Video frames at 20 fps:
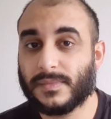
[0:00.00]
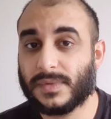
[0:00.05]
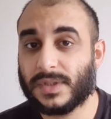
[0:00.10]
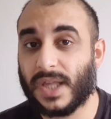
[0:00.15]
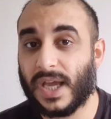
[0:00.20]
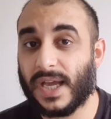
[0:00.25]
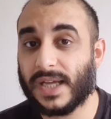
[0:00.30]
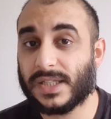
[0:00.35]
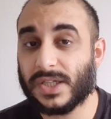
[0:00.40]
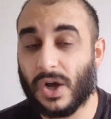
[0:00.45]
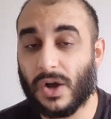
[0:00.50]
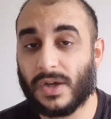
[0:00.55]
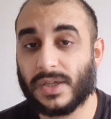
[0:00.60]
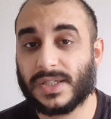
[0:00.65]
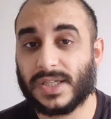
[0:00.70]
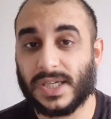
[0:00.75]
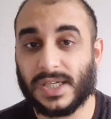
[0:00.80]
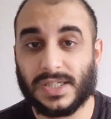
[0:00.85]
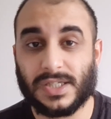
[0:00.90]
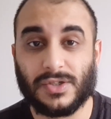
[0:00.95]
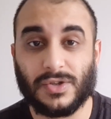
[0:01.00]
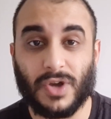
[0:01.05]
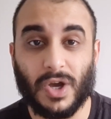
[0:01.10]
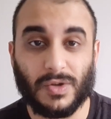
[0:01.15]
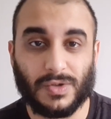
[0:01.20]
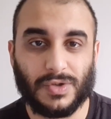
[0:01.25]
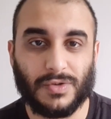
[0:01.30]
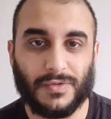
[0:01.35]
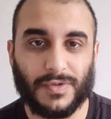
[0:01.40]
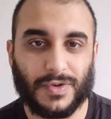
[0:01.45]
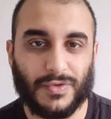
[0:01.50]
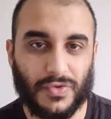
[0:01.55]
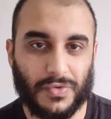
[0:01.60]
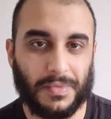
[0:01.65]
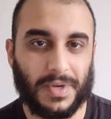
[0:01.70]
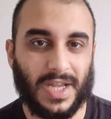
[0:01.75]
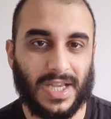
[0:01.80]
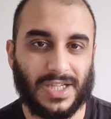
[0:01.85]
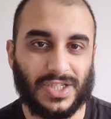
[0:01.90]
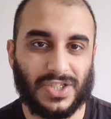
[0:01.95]
their task is to go to a
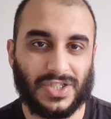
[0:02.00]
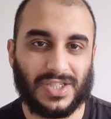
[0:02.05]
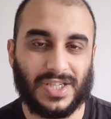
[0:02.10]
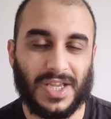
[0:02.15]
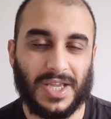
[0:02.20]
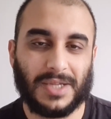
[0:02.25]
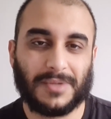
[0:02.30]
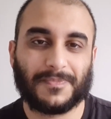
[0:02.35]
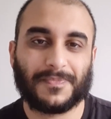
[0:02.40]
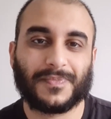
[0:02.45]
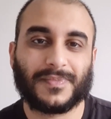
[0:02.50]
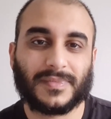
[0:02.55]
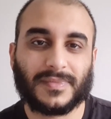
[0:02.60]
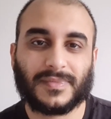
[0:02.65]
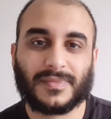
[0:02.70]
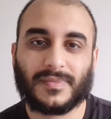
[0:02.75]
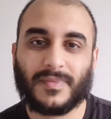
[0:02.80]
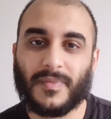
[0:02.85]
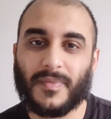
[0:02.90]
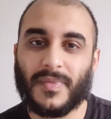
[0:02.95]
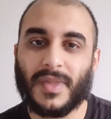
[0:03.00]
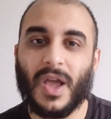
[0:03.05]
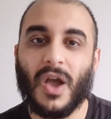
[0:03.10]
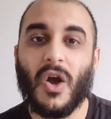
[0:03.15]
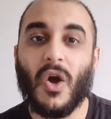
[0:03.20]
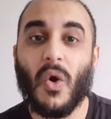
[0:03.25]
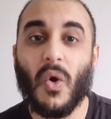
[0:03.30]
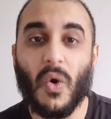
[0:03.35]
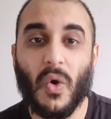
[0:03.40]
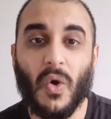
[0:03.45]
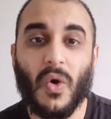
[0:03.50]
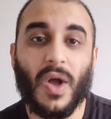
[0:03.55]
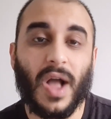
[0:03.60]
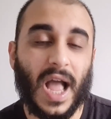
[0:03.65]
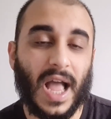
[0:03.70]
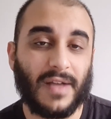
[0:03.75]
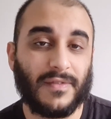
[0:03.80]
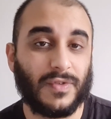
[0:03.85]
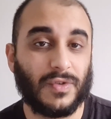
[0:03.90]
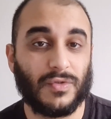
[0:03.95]
recruitment agency or
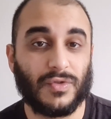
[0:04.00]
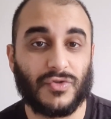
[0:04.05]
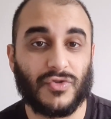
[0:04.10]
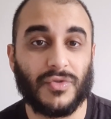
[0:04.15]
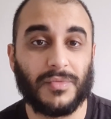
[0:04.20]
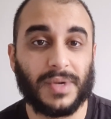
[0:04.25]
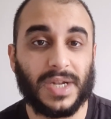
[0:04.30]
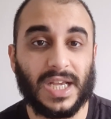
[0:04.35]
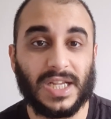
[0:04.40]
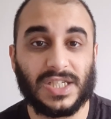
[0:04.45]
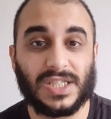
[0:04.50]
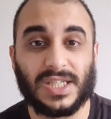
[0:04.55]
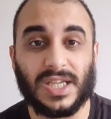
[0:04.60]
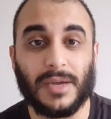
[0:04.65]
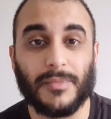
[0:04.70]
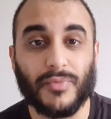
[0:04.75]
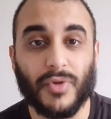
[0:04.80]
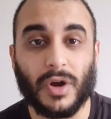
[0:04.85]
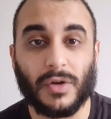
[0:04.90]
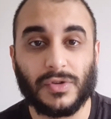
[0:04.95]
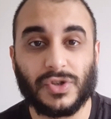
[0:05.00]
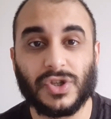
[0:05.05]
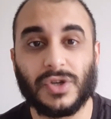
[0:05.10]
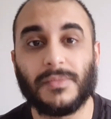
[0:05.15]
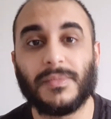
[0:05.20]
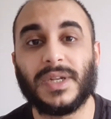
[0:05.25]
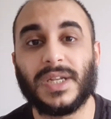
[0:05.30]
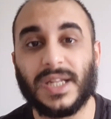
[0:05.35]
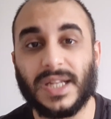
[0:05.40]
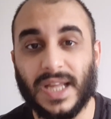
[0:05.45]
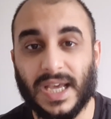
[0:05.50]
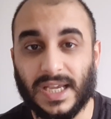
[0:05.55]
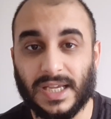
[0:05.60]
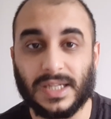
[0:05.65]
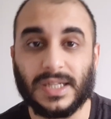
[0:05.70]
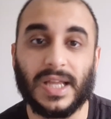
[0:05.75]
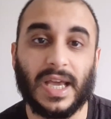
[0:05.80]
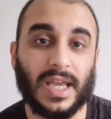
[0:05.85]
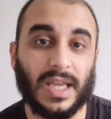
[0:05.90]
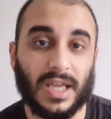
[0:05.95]
have a recruitment agency approach them, and then
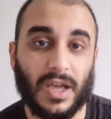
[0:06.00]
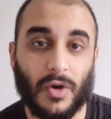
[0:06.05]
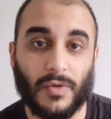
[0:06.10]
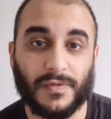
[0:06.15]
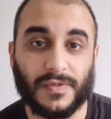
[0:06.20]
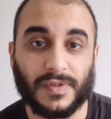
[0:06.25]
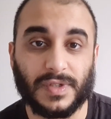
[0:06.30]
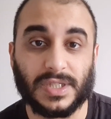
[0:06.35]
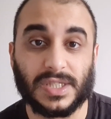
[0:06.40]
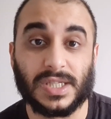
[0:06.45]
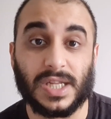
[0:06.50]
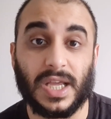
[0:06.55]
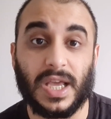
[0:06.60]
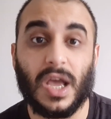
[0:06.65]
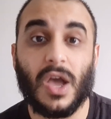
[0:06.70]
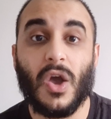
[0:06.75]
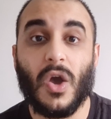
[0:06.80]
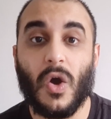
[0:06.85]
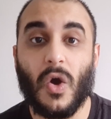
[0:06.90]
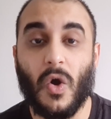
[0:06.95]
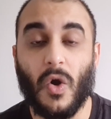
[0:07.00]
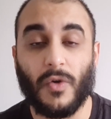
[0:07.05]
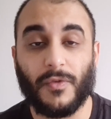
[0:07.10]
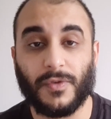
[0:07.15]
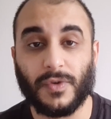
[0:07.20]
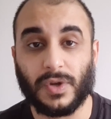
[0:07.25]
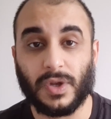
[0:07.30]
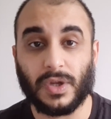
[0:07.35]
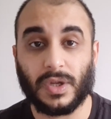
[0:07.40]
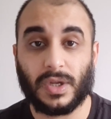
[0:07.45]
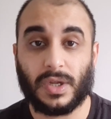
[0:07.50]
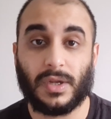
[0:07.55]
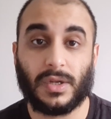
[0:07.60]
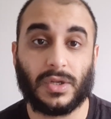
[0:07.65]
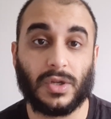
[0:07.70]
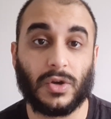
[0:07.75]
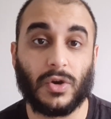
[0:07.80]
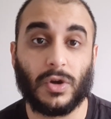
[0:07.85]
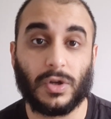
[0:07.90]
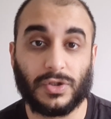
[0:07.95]
they obviously offer
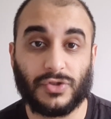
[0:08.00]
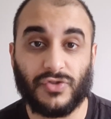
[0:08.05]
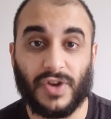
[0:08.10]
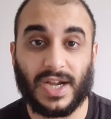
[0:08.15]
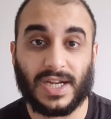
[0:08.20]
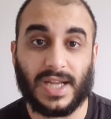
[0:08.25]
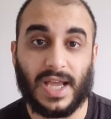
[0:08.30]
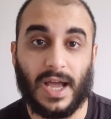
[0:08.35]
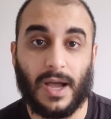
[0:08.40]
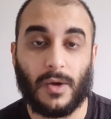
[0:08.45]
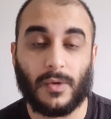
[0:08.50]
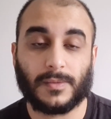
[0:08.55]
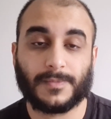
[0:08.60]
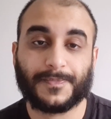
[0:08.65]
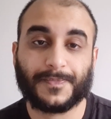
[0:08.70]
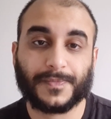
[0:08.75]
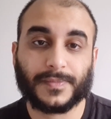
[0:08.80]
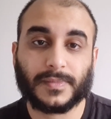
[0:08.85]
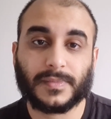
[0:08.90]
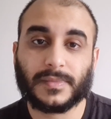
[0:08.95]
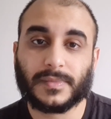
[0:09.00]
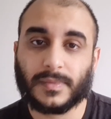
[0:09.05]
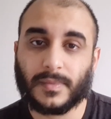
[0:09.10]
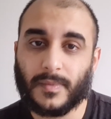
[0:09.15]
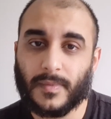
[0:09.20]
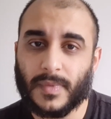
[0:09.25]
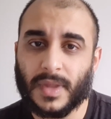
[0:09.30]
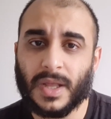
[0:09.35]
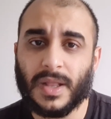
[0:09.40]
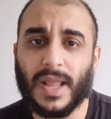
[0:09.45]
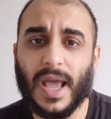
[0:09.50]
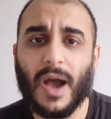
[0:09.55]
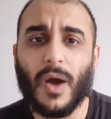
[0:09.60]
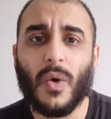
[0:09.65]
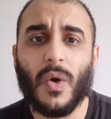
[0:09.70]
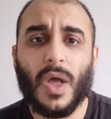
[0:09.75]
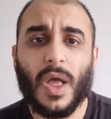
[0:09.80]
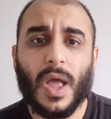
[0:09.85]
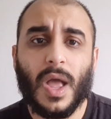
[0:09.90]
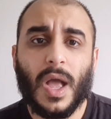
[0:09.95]
the contract out. Now,